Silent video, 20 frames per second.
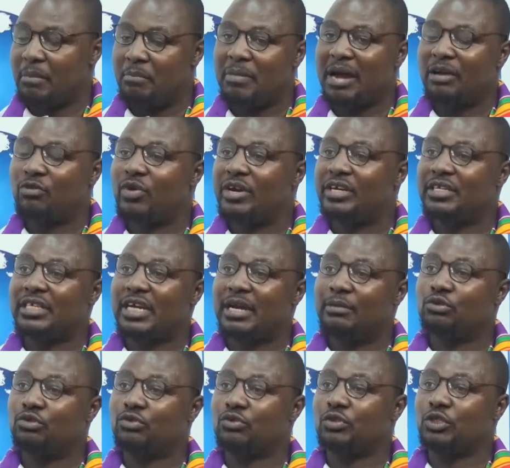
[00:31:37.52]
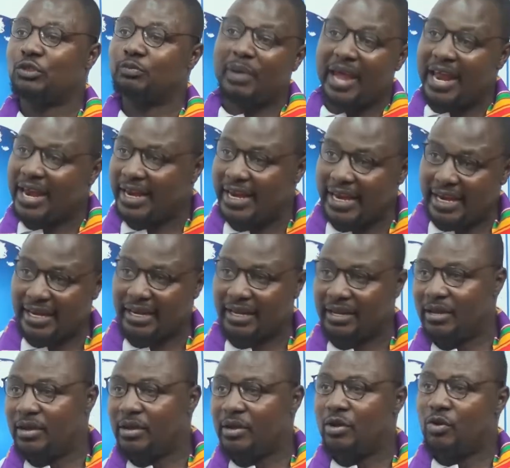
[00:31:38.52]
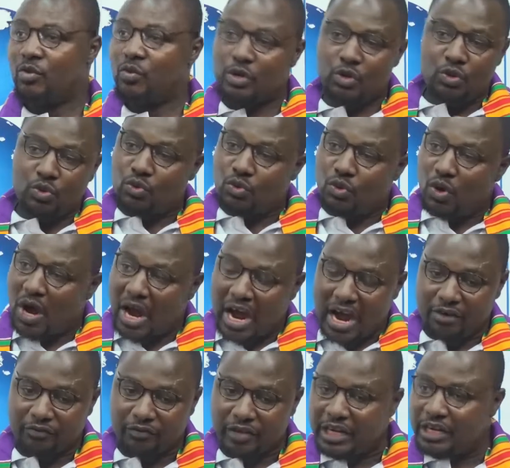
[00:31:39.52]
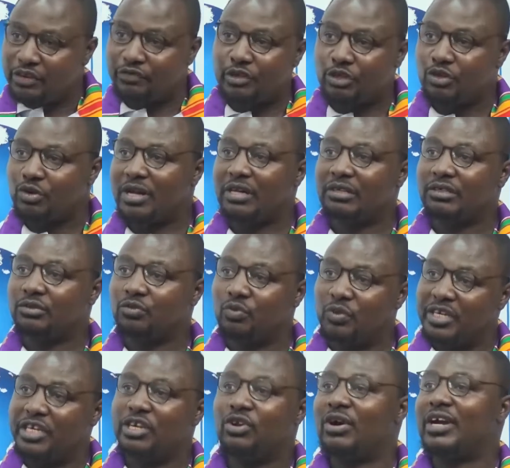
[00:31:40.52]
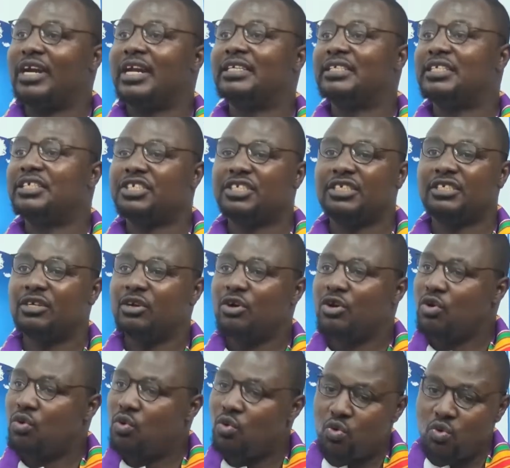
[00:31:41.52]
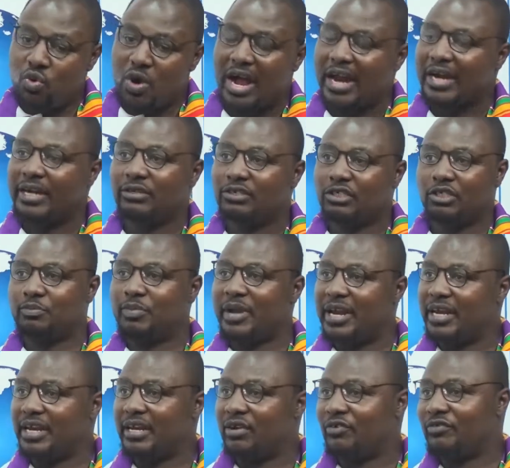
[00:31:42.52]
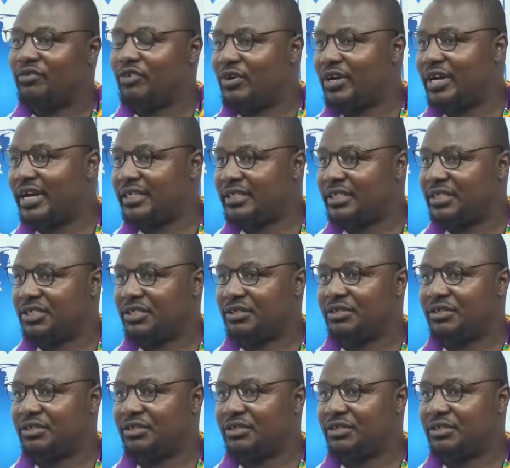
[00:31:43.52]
But when it comes to spending, we do not have individuals within the organization who handle spending of the organization.